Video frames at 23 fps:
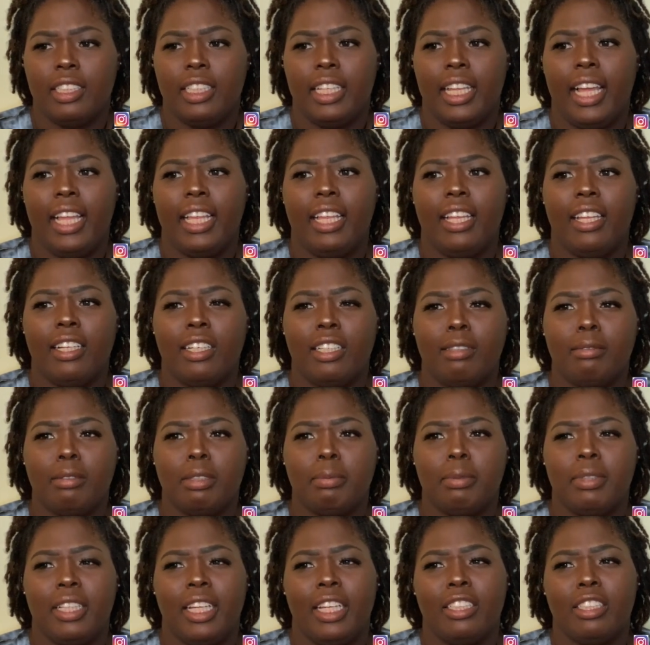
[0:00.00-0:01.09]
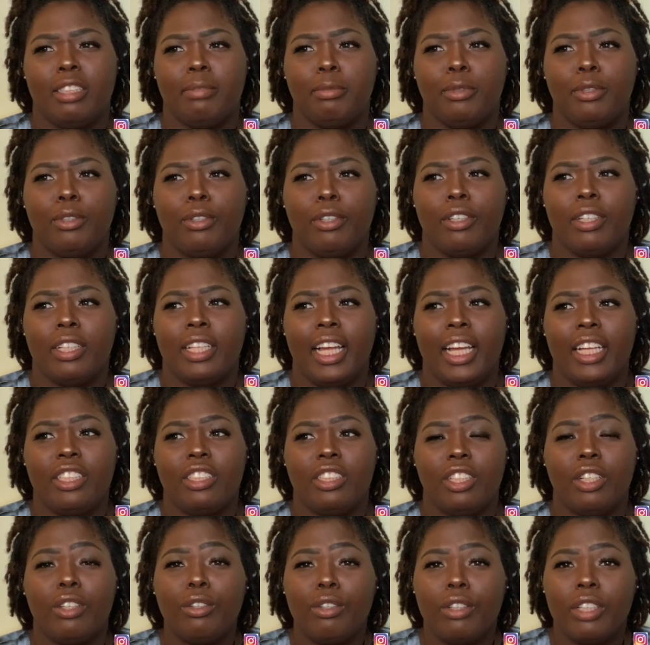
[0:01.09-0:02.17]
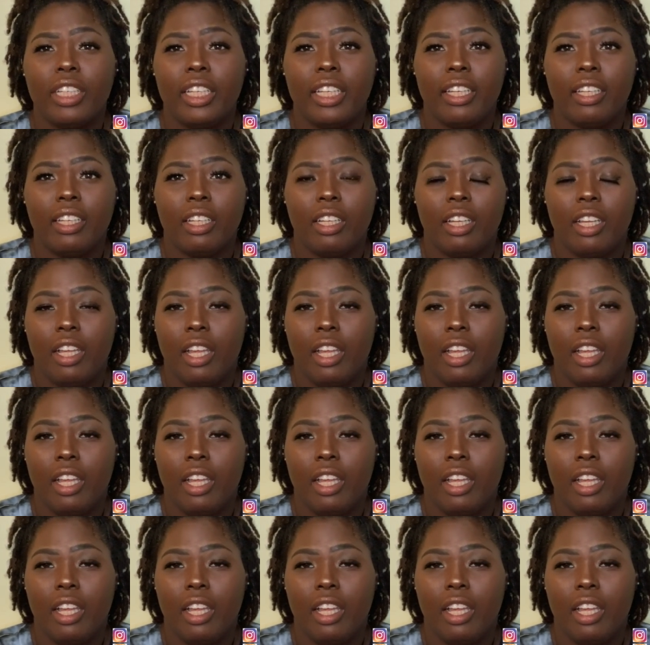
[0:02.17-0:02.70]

that helps, but that's more like toning